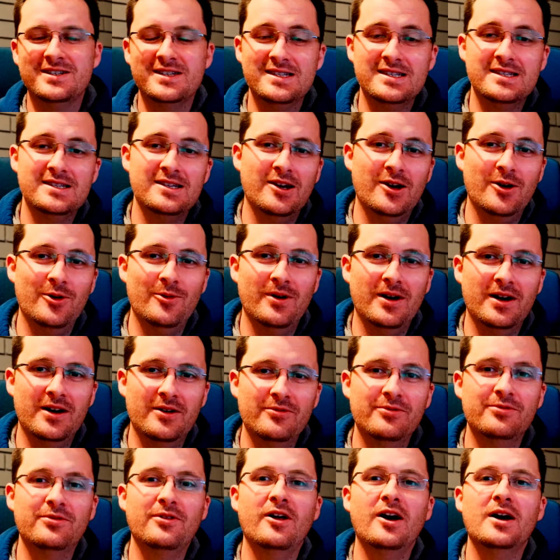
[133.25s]
So
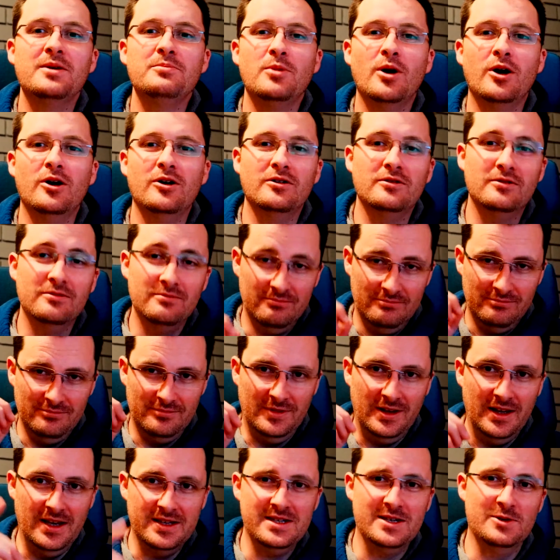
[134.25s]
flight mode,
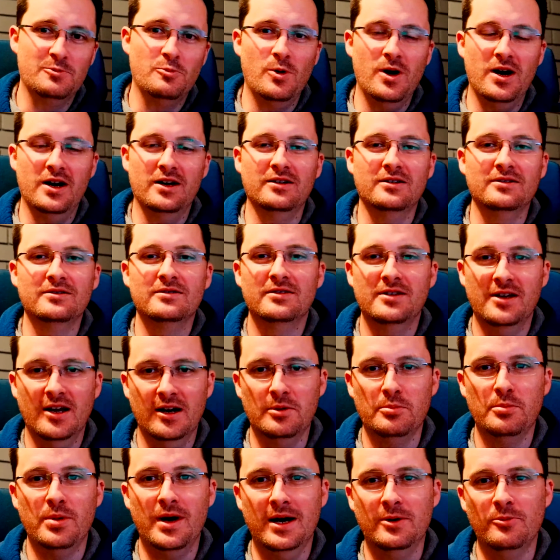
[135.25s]
lesson 1,
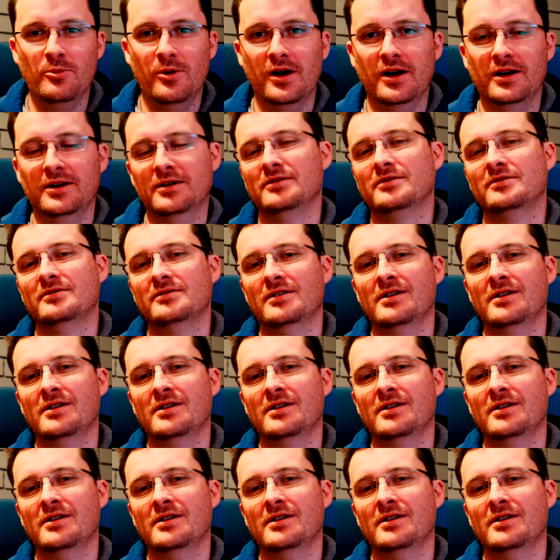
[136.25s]
young Padawan.